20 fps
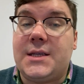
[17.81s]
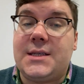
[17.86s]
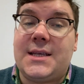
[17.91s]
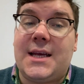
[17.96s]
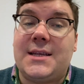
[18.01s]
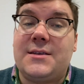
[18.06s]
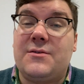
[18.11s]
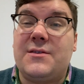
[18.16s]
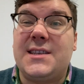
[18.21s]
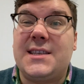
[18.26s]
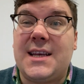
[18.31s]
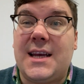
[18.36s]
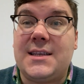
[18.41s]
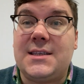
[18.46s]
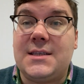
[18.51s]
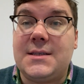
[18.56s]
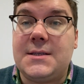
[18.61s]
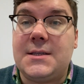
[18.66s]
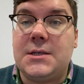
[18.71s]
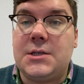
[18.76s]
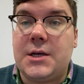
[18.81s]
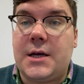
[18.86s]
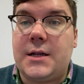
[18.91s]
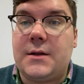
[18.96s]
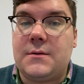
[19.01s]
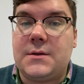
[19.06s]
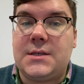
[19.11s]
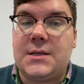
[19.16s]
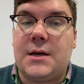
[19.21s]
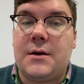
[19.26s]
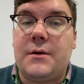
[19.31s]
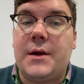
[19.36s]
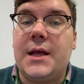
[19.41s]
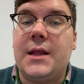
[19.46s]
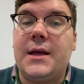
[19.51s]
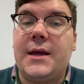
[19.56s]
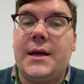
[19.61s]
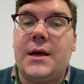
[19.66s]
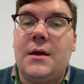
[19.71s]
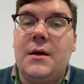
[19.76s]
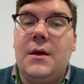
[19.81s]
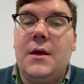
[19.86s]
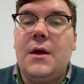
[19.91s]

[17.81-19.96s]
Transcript: assessor assesses the journals directly,